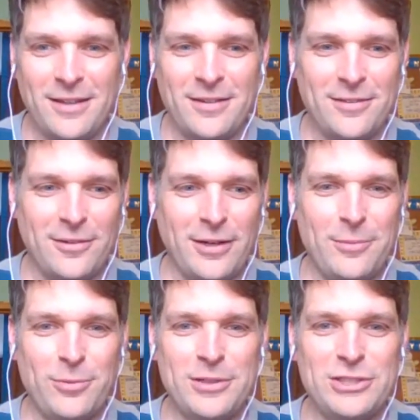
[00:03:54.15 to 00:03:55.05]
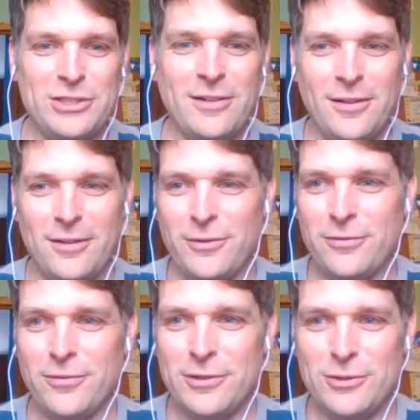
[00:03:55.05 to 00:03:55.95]
So I appreciate all of your
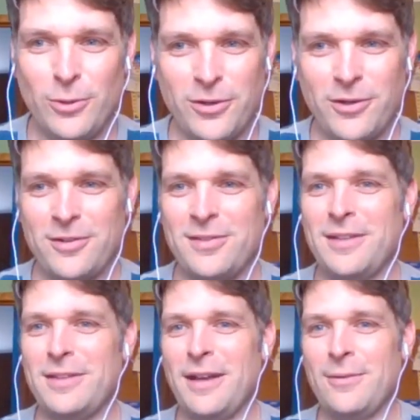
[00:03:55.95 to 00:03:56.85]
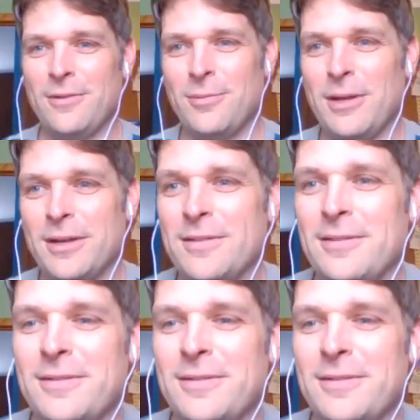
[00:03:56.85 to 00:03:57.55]
virtual courtesy in that respect.